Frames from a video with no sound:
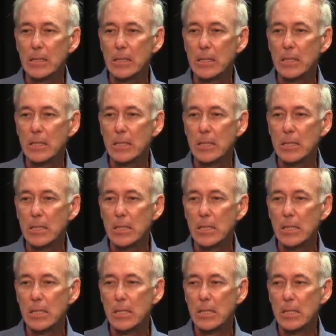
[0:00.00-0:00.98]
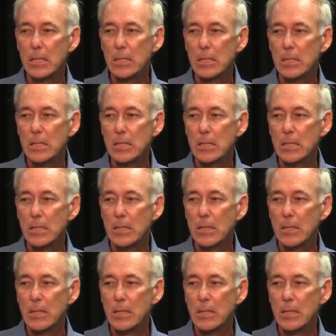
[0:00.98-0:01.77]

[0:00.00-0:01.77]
(silence)